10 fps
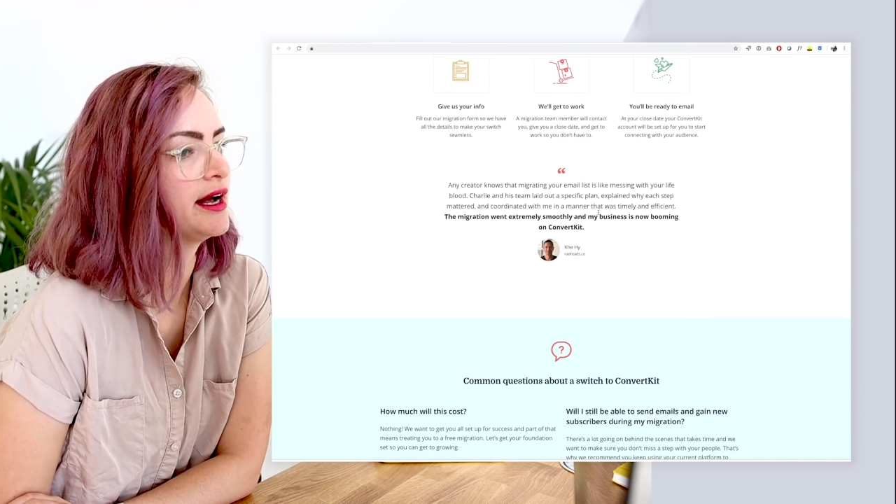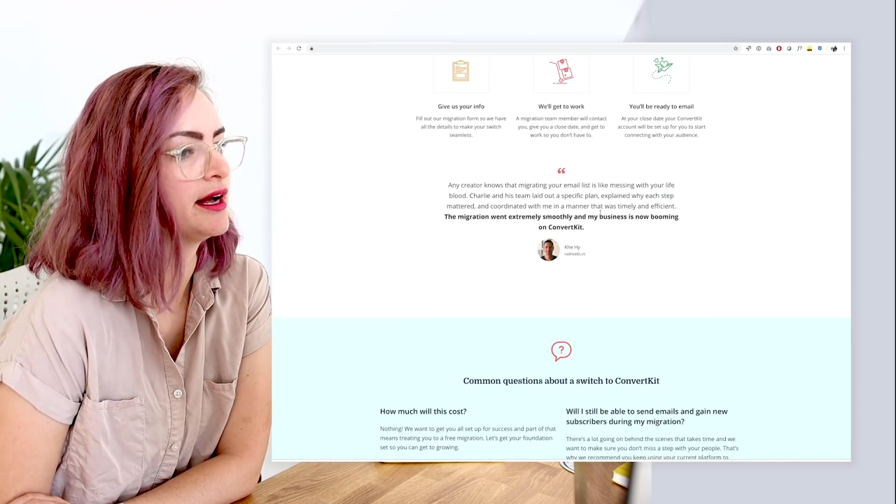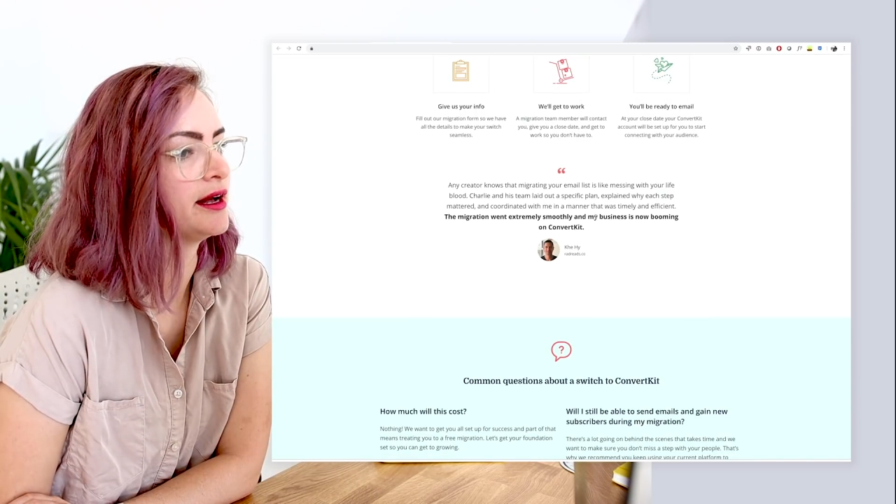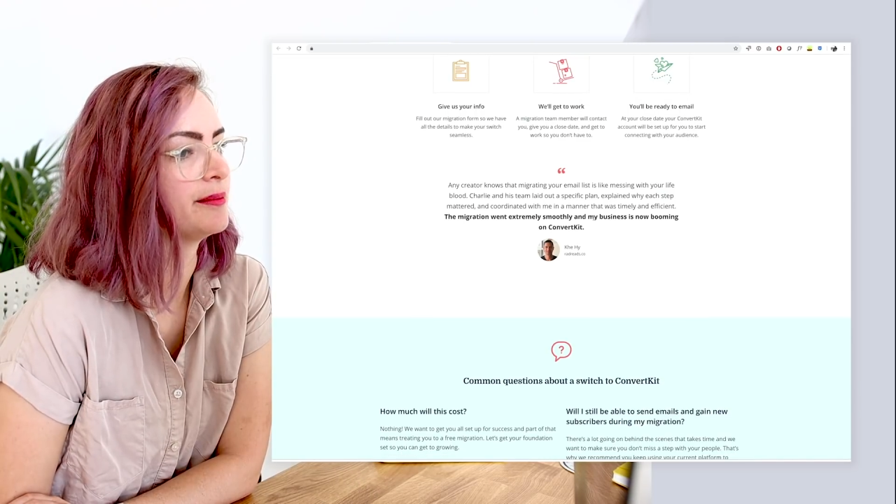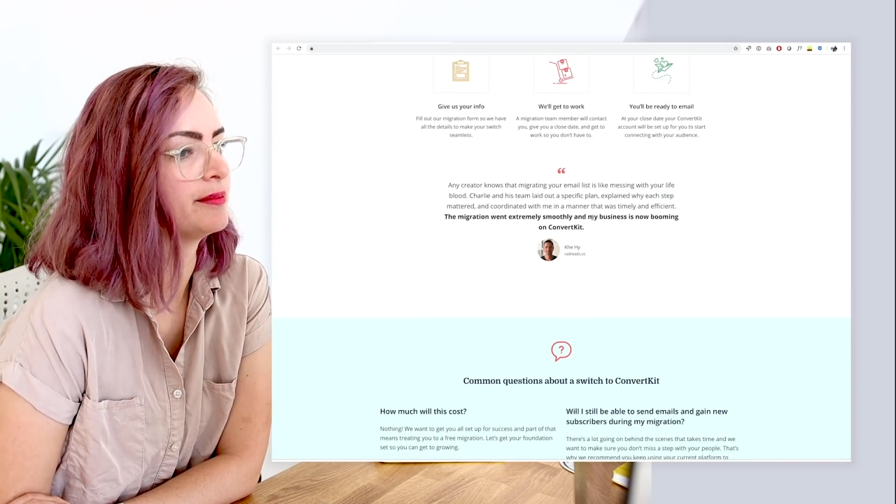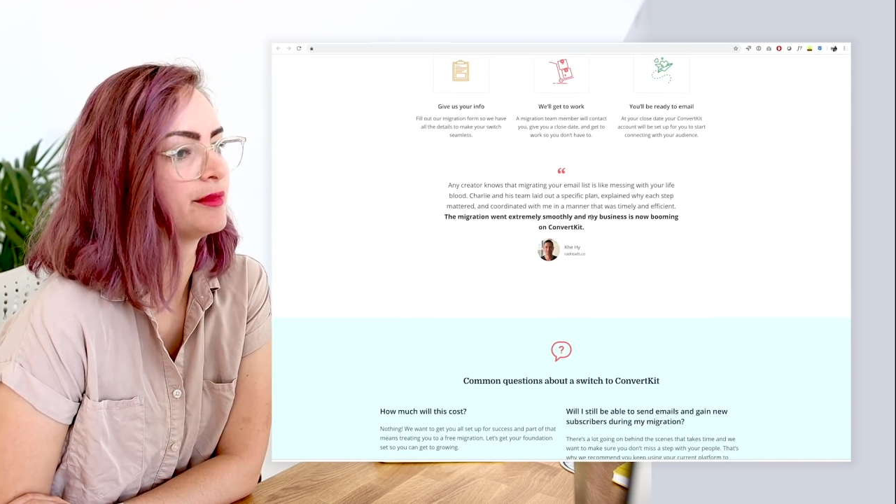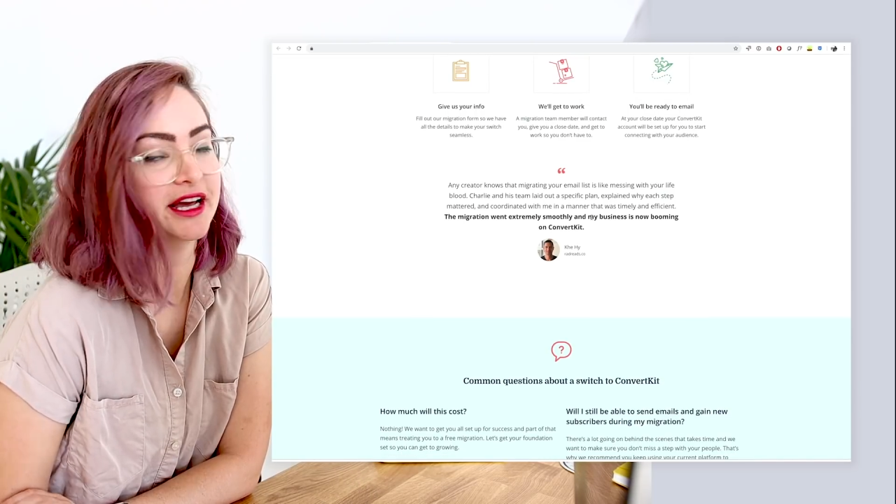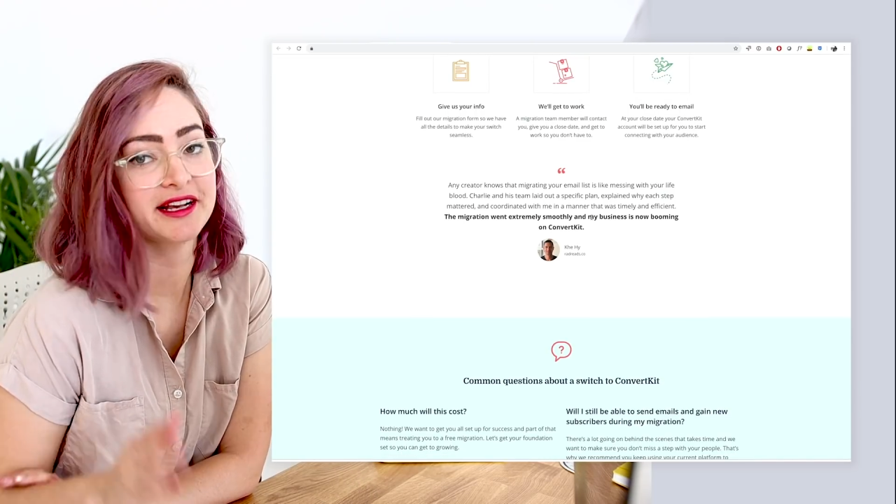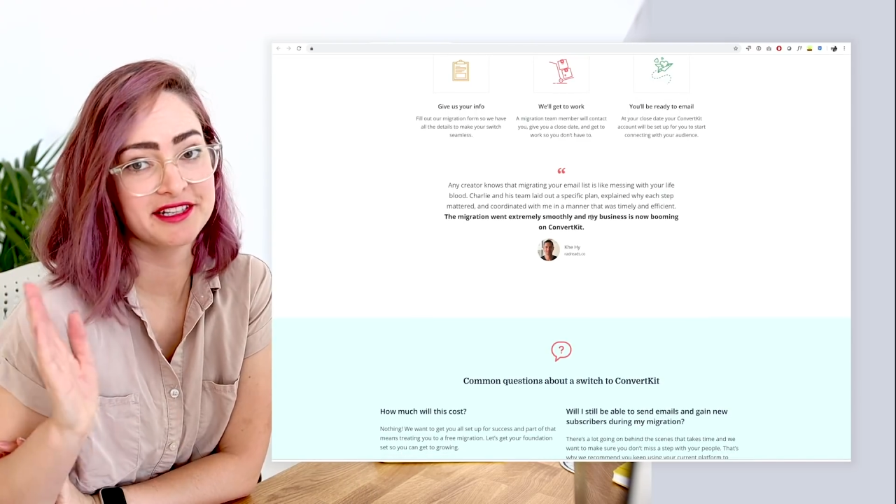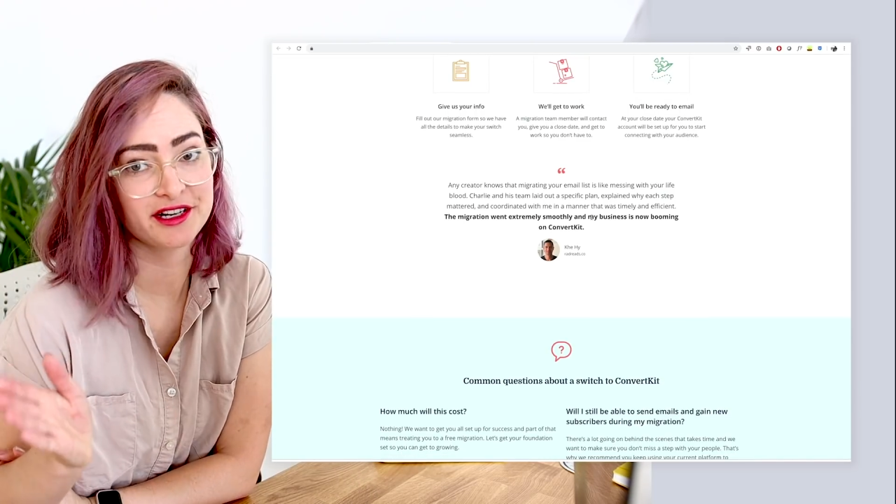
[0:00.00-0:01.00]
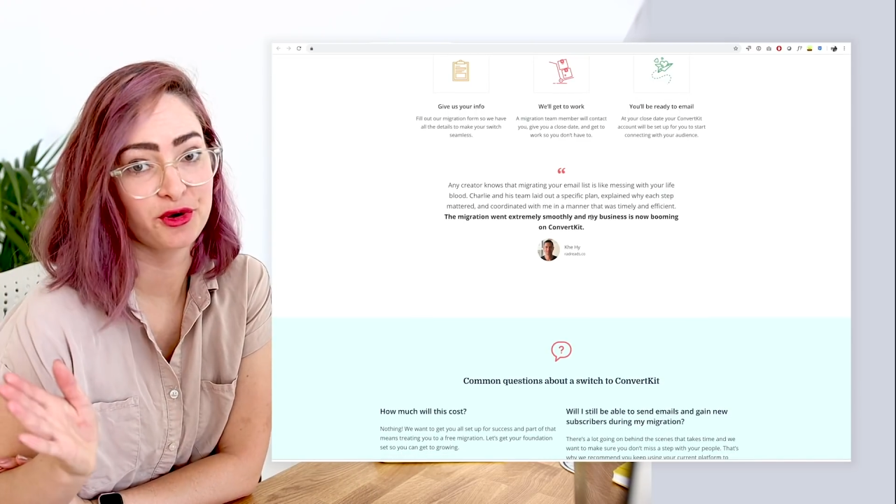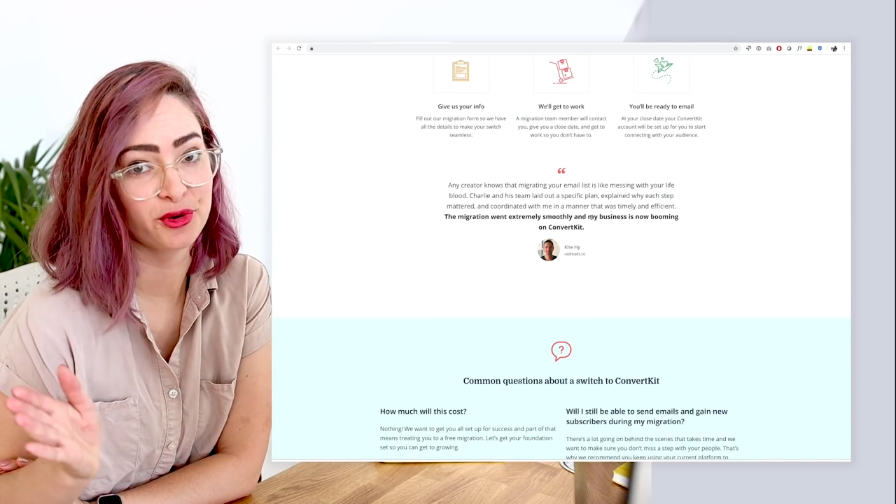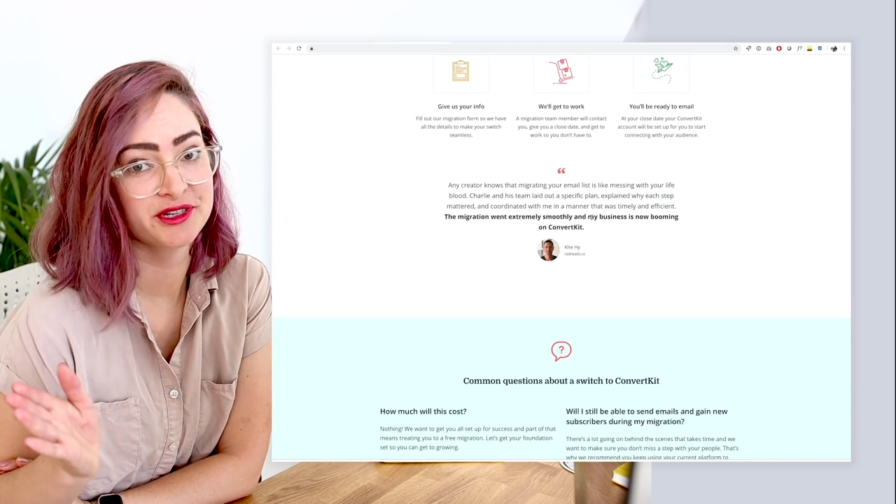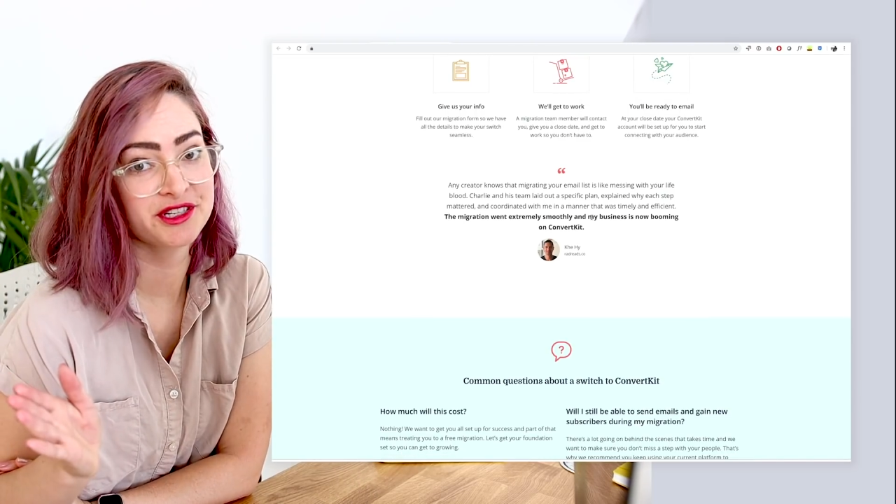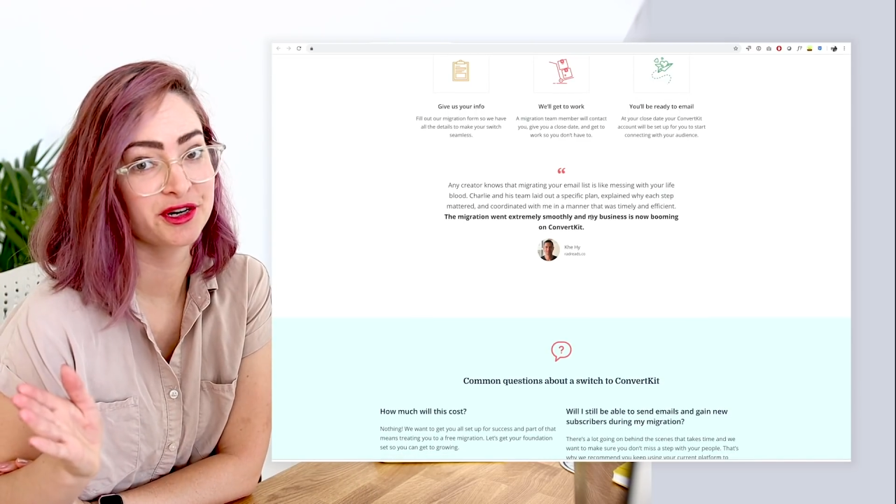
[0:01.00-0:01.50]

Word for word: um, like I said, Cory's